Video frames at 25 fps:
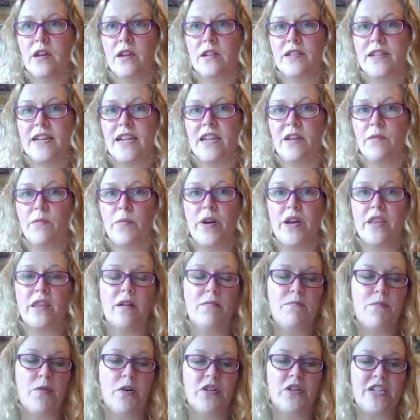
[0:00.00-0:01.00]
dealing
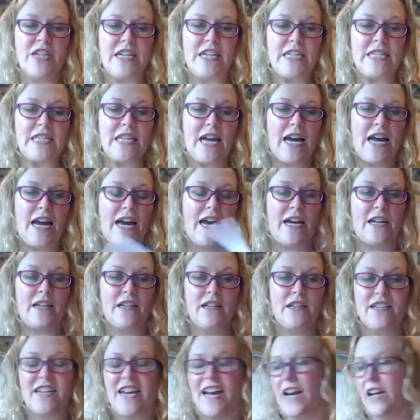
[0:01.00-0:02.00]
with bodies
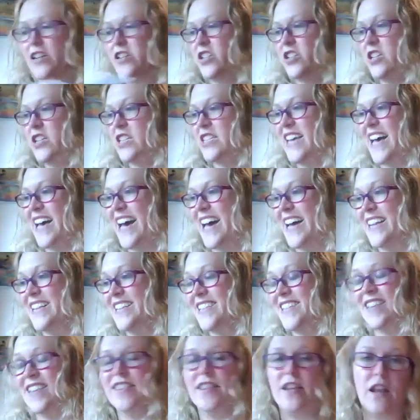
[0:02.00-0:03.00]
and ashes
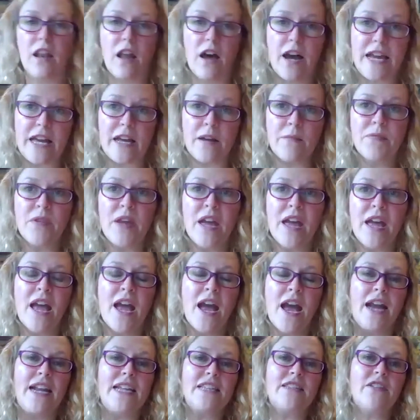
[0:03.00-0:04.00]
and the like.
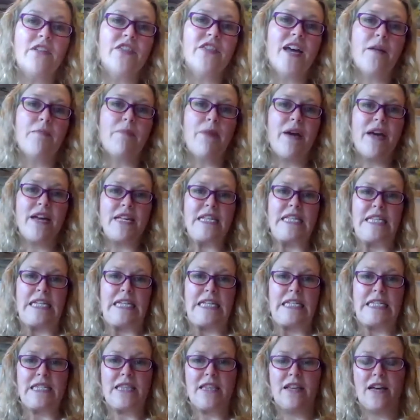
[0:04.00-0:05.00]
And it's on that
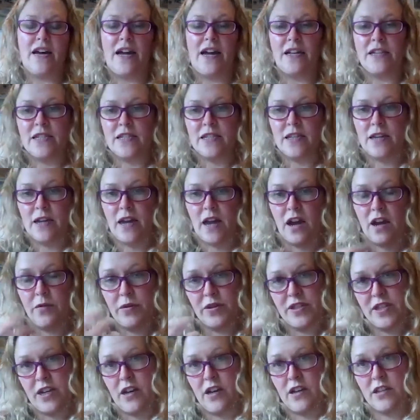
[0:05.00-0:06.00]
basis that I
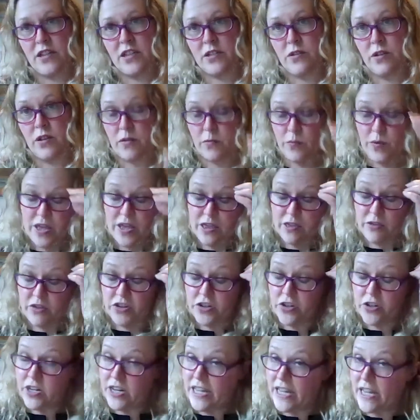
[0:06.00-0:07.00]
was asked with
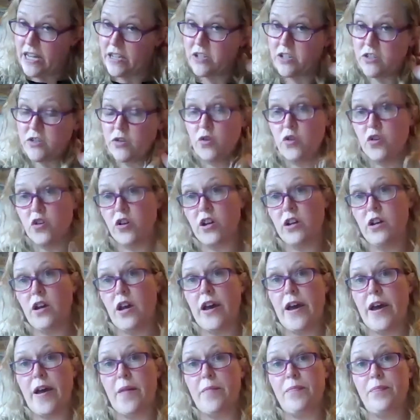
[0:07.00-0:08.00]
Julia to talk
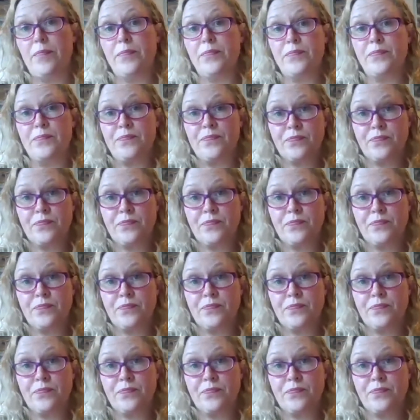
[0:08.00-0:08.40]
for